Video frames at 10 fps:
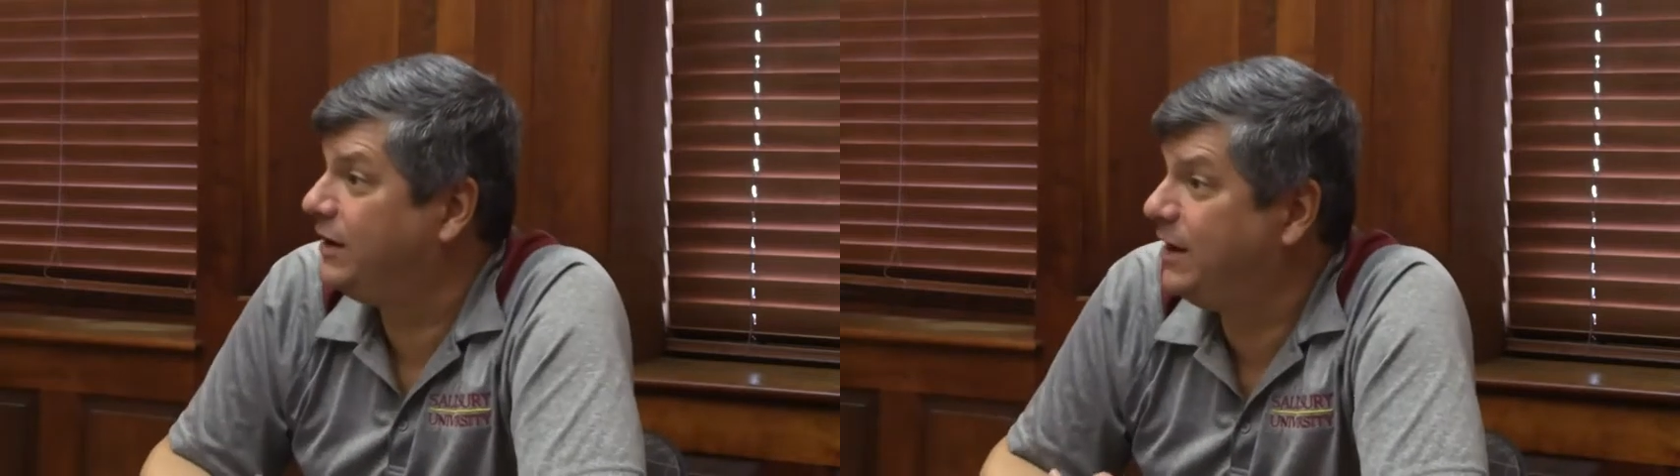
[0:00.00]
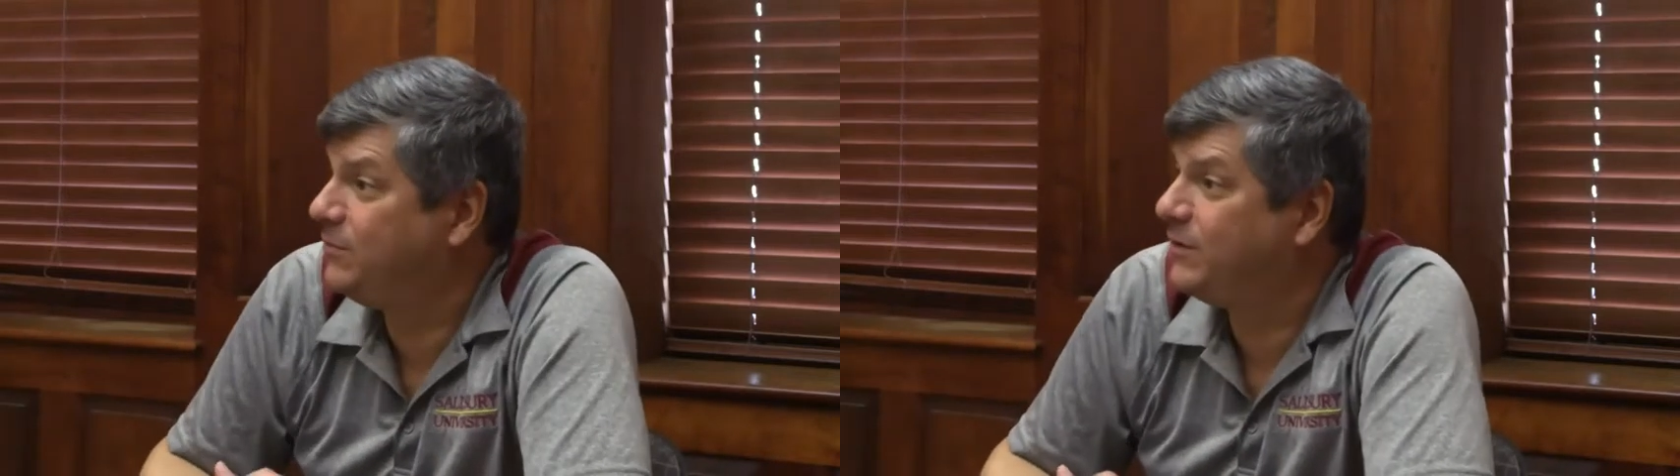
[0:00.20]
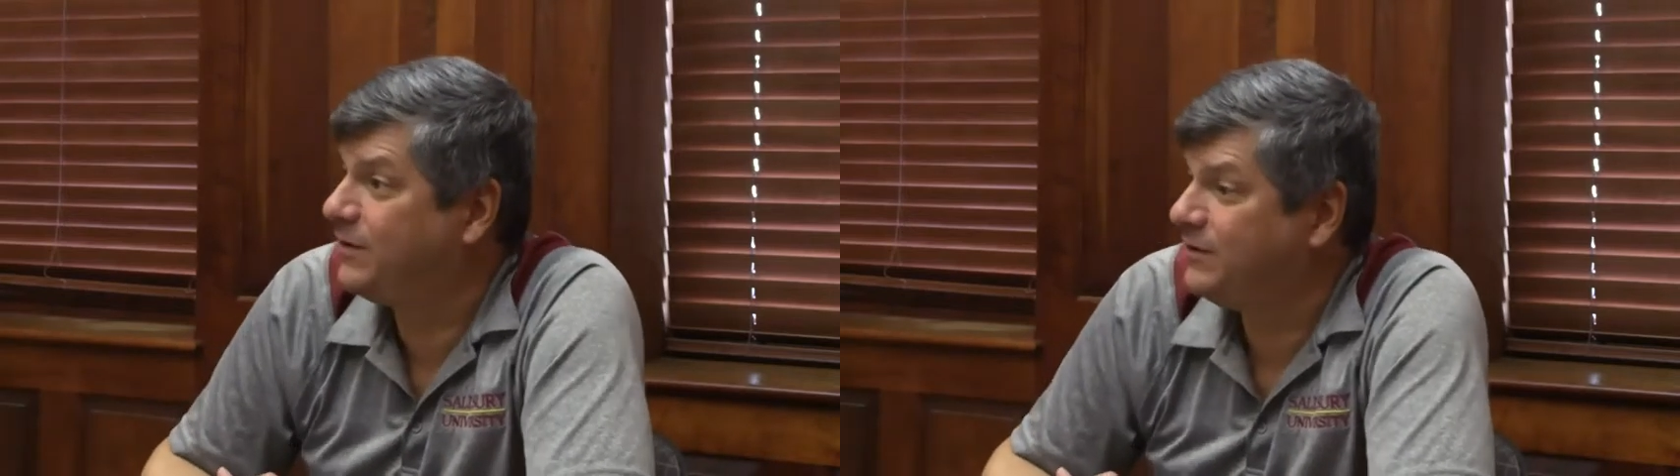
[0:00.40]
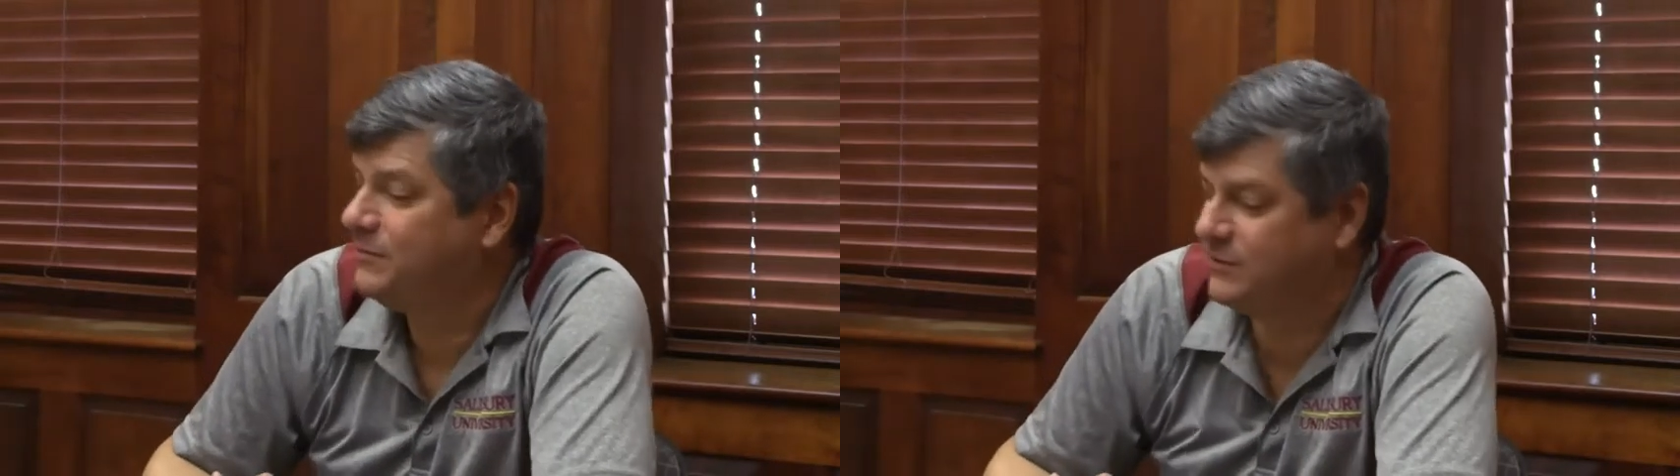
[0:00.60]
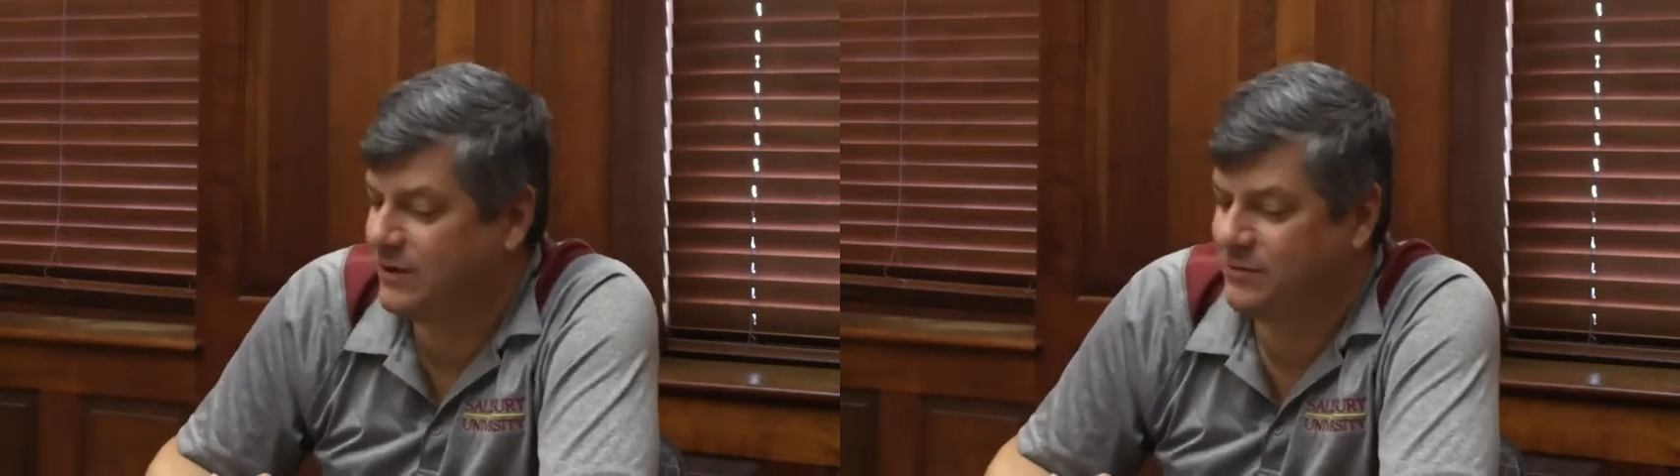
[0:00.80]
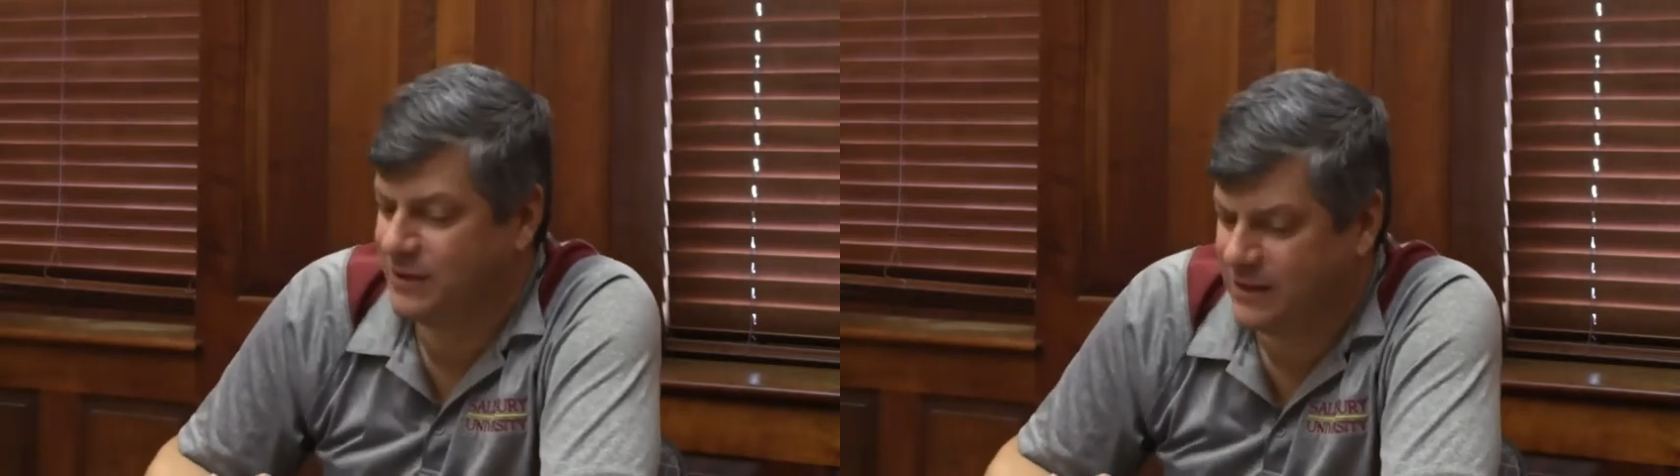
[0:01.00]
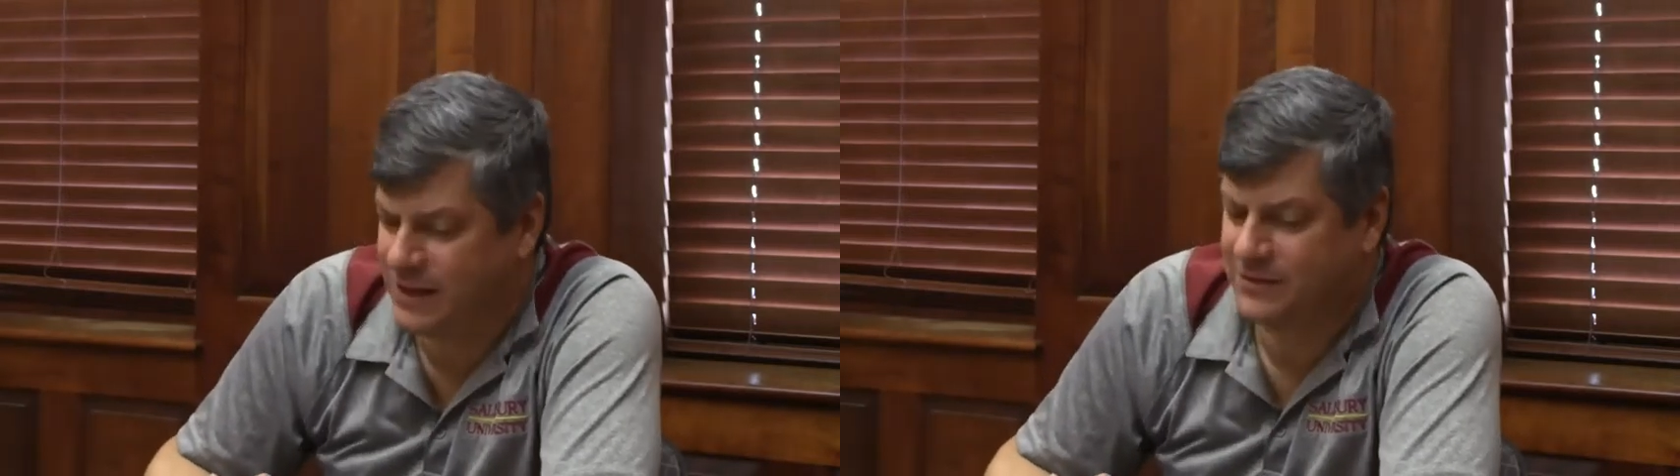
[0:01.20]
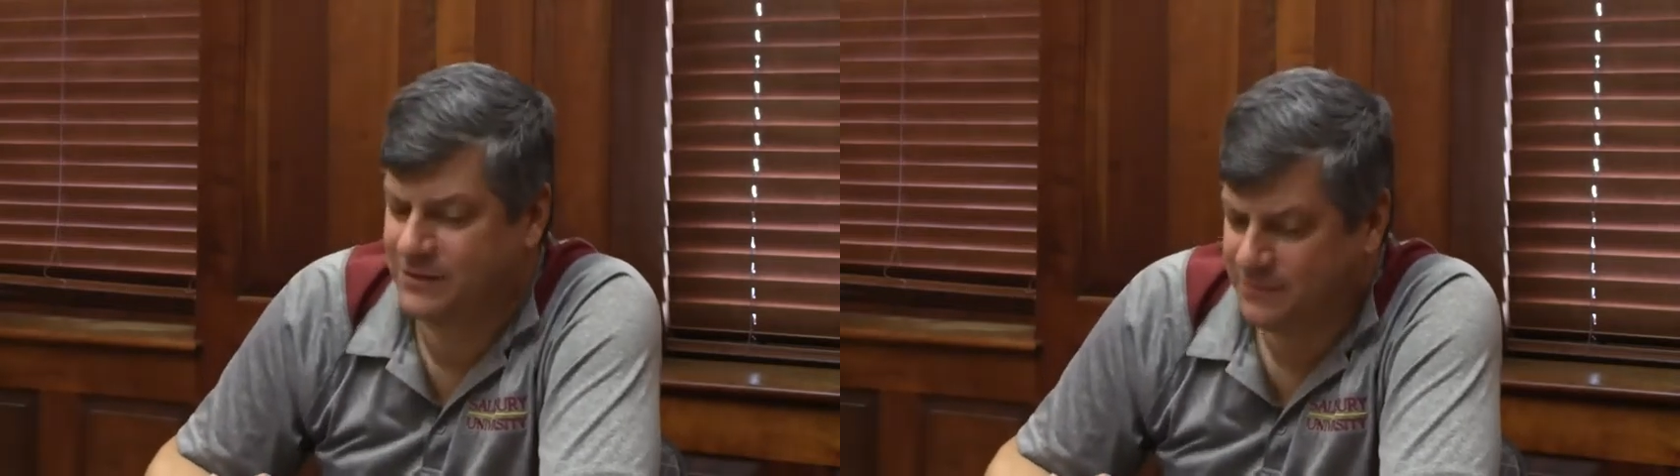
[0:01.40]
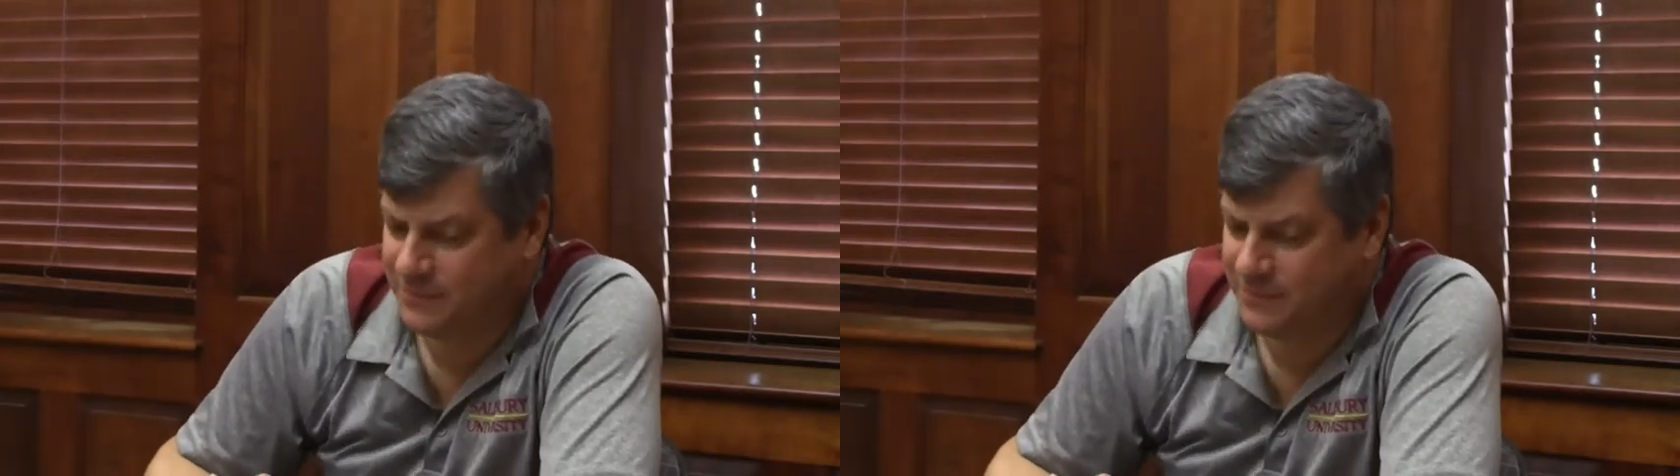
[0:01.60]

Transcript: network, which I really liked.